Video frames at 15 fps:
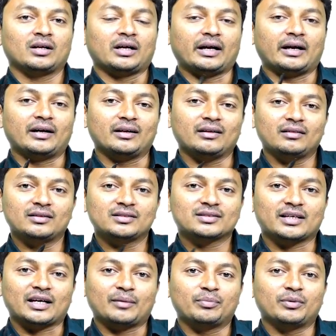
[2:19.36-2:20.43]
and in this
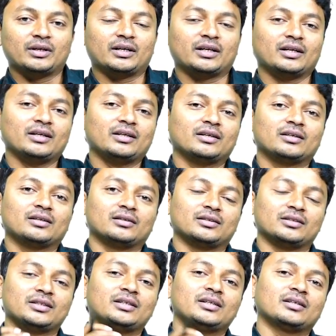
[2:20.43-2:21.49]
capillary,
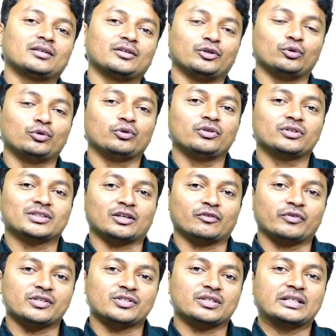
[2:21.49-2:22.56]
due to the
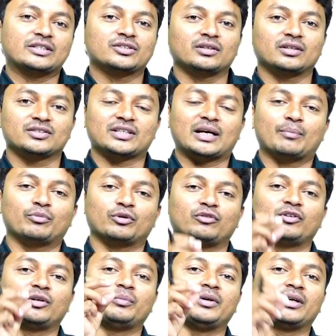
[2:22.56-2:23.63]
surface tension, the sample
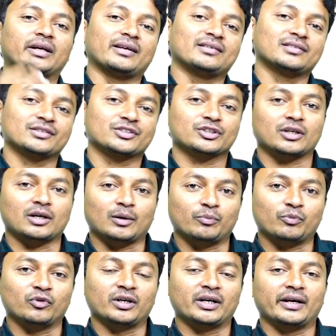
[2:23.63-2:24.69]
will be rises
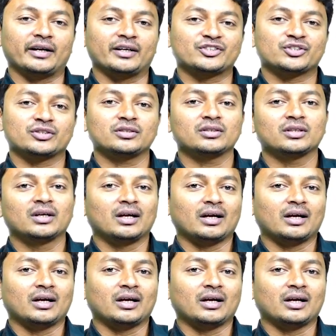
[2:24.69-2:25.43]
upward direction,